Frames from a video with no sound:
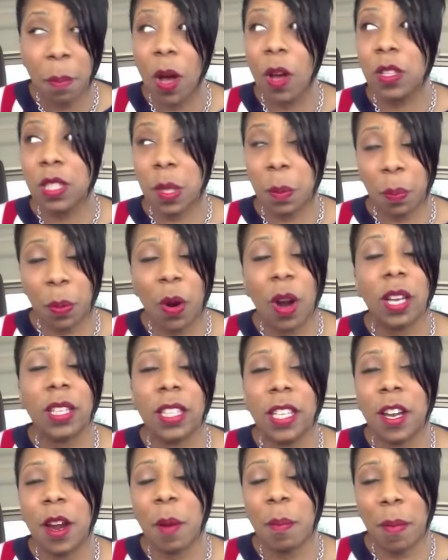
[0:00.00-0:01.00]
Most
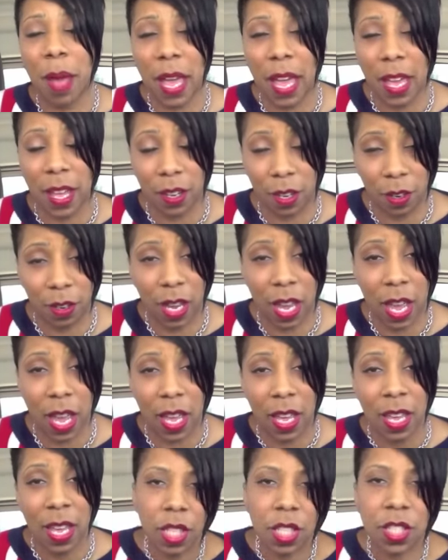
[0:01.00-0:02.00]
importantly, her man, okay?